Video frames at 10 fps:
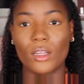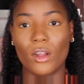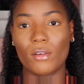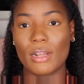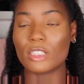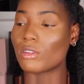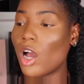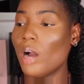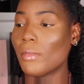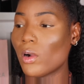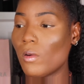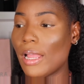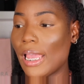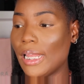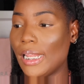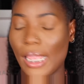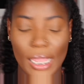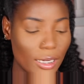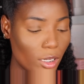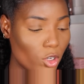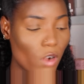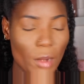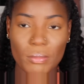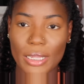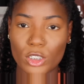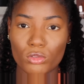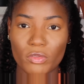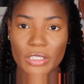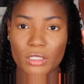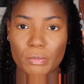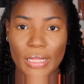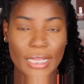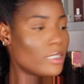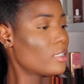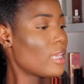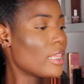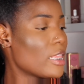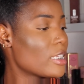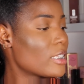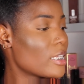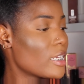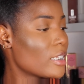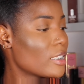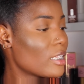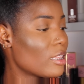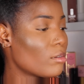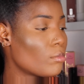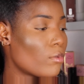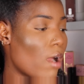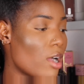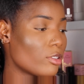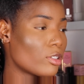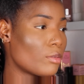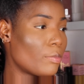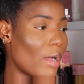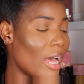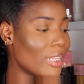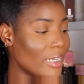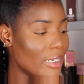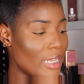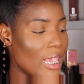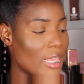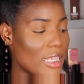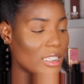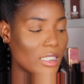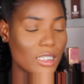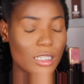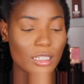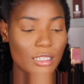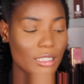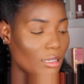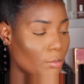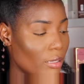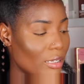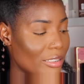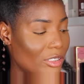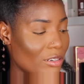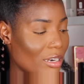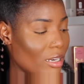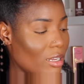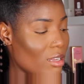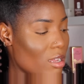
Alright, so now I'm gonna go ahead and grab my Juviasplace, and this is the bronzer palette, and this is in a deep dark.